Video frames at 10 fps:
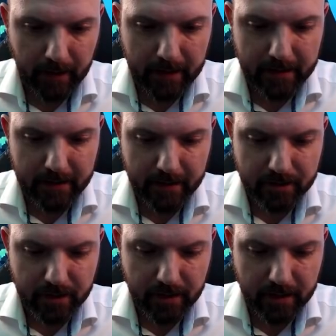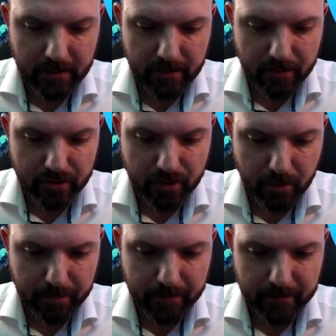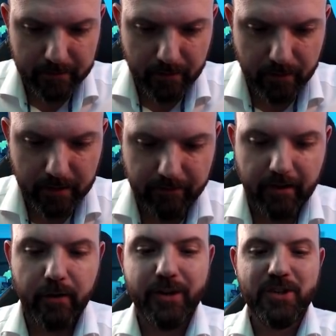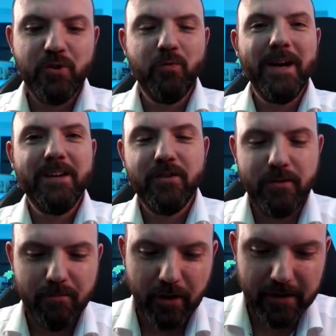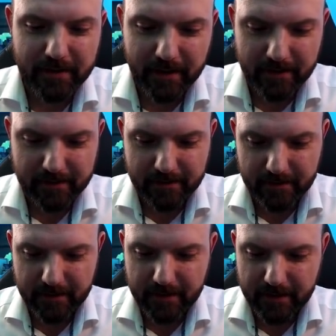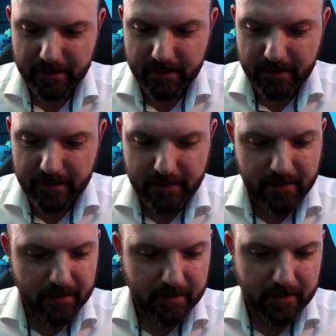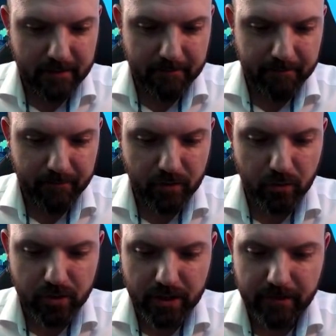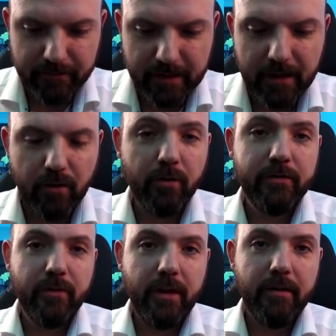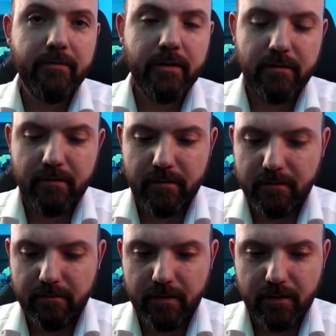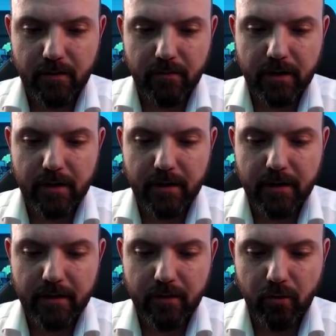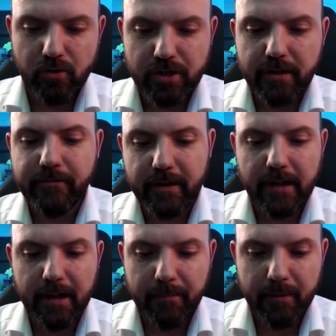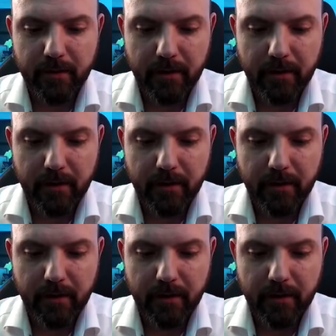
And they actually added a shop, so they found a new way to monetize. Um, NoteShelf, they also have an, you know, a NoteShelf club,